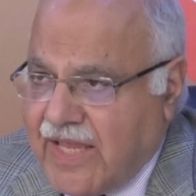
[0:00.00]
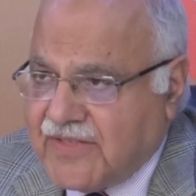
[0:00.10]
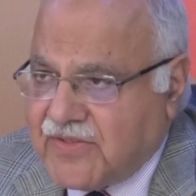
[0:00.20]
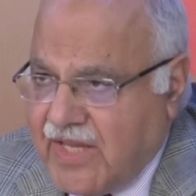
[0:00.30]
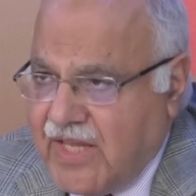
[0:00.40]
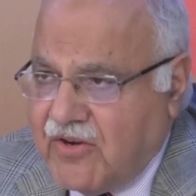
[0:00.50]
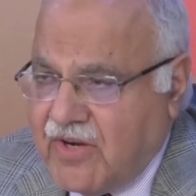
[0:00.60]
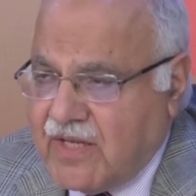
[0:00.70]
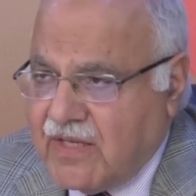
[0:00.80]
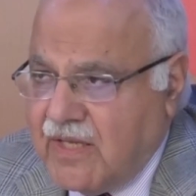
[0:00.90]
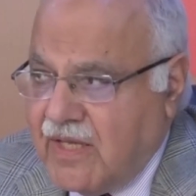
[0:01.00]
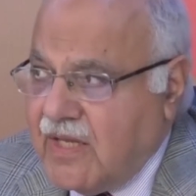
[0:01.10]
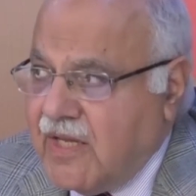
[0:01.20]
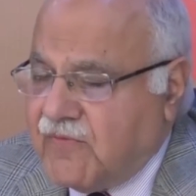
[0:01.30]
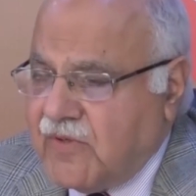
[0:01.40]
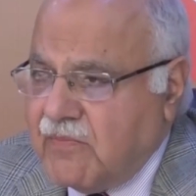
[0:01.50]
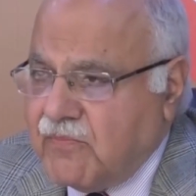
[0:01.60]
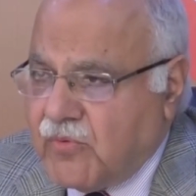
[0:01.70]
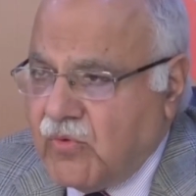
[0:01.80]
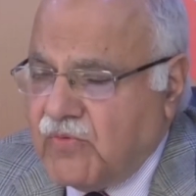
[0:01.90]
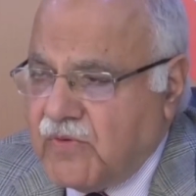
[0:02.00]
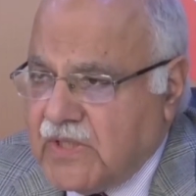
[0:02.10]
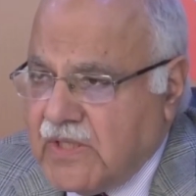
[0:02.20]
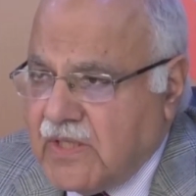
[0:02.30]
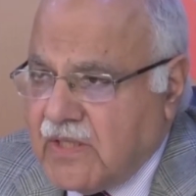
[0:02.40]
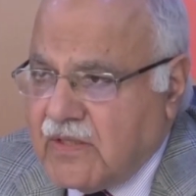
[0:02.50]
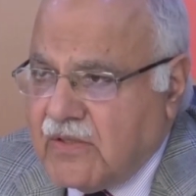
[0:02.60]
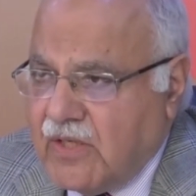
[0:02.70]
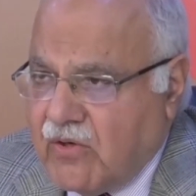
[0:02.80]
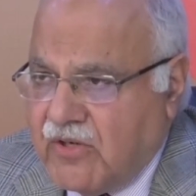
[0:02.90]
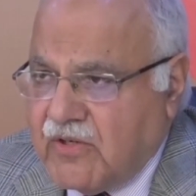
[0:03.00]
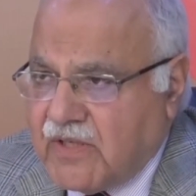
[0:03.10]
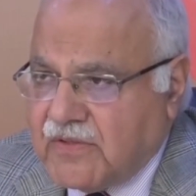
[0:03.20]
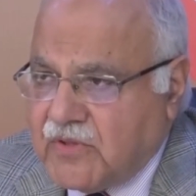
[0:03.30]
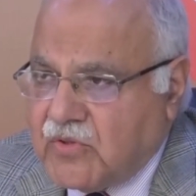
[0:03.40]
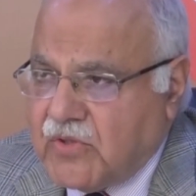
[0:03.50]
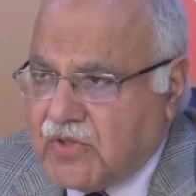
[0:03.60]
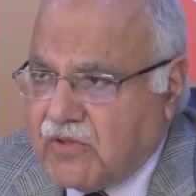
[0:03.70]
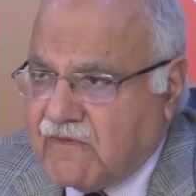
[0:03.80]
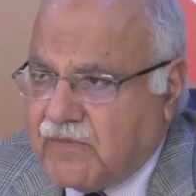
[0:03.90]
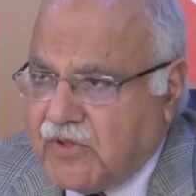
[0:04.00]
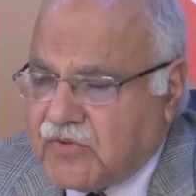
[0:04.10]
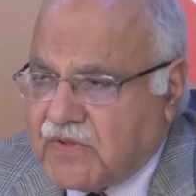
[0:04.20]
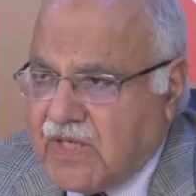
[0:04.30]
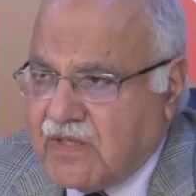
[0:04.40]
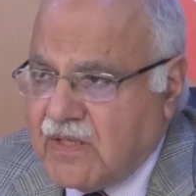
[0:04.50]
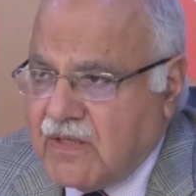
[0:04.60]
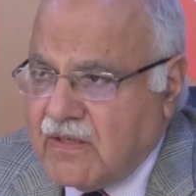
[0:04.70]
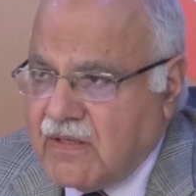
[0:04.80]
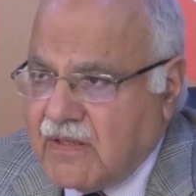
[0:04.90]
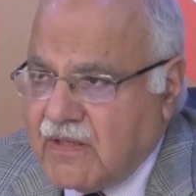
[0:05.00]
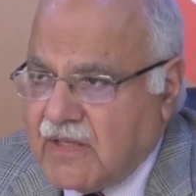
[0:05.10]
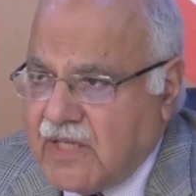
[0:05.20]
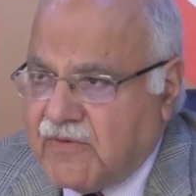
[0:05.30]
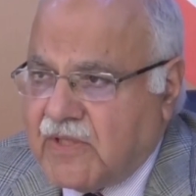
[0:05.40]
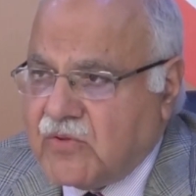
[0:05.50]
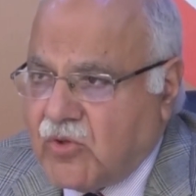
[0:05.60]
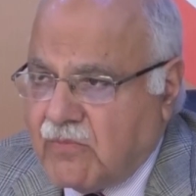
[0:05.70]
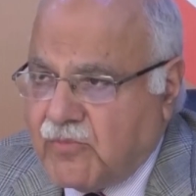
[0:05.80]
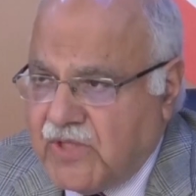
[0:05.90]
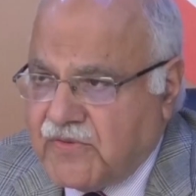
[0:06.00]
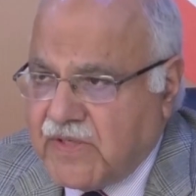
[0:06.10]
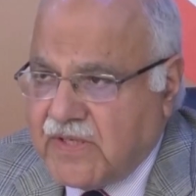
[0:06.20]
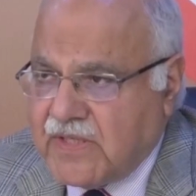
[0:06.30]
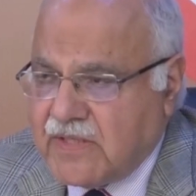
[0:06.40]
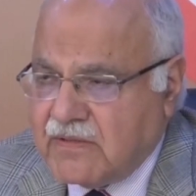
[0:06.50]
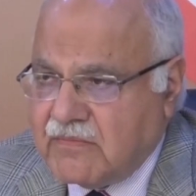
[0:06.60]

as area, it will improve the law and order situation of Balochistan? If it is all police area?